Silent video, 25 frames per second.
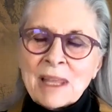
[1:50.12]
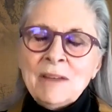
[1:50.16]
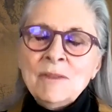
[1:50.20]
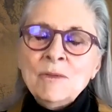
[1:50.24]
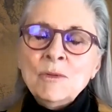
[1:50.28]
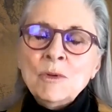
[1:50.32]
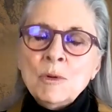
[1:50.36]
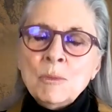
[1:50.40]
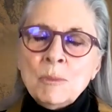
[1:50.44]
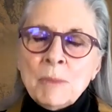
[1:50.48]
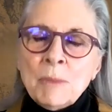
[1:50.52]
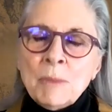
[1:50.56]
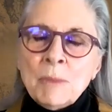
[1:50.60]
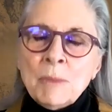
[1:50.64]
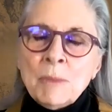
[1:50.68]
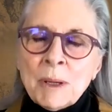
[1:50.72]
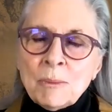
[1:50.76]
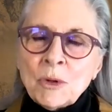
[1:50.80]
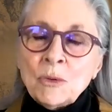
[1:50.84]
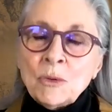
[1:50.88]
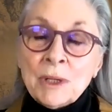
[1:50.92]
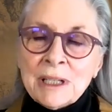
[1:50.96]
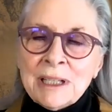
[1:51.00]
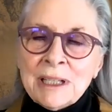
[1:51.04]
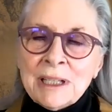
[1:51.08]
And
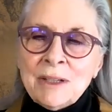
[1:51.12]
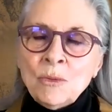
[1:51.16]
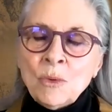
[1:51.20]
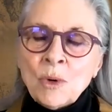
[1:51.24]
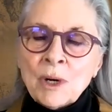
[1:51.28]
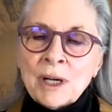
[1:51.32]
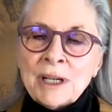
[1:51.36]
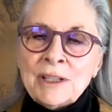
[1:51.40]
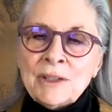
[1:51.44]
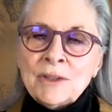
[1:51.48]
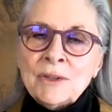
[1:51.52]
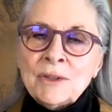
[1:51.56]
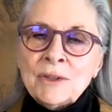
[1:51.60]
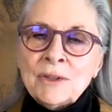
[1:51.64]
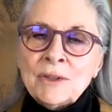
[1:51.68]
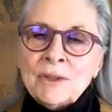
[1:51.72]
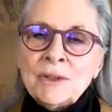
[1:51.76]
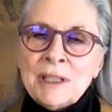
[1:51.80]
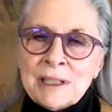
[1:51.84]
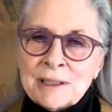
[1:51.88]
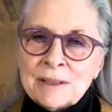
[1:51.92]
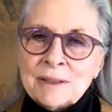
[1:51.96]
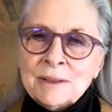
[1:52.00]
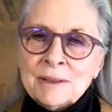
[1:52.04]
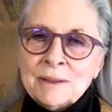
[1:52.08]
remember really why you're
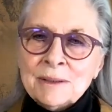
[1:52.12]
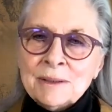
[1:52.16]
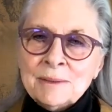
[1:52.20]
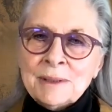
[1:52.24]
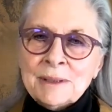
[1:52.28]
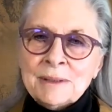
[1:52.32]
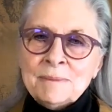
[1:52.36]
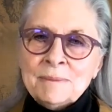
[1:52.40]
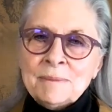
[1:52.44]
here.